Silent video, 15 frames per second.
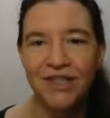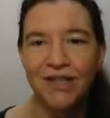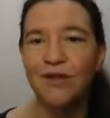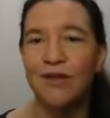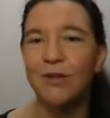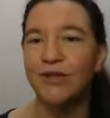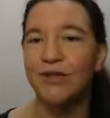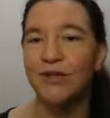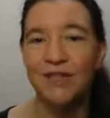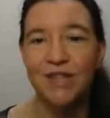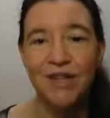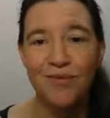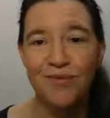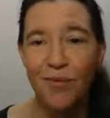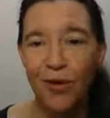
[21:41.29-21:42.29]
If you want to
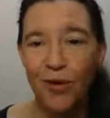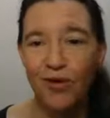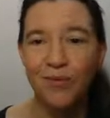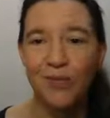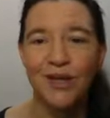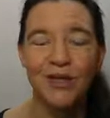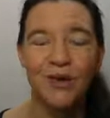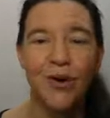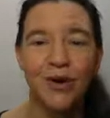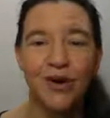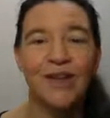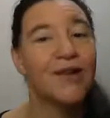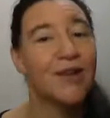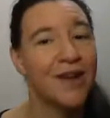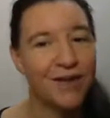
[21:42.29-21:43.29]
see more of me
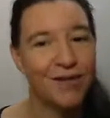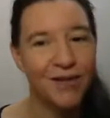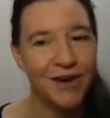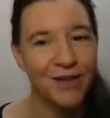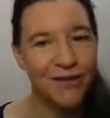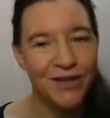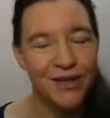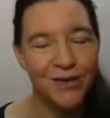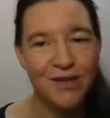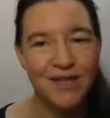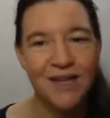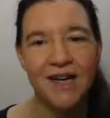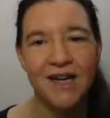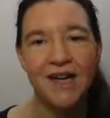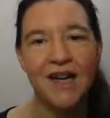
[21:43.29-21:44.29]
talking, you can find videos
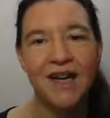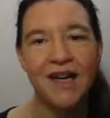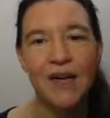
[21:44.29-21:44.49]
there.